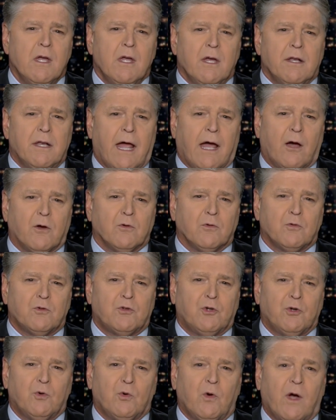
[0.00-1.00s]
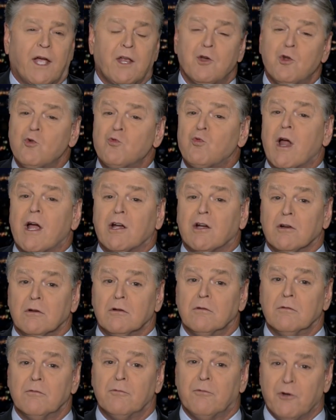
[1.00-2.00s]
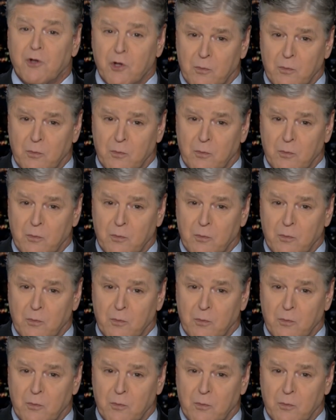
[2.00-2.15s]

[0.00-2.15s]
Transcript: Now to a new record for your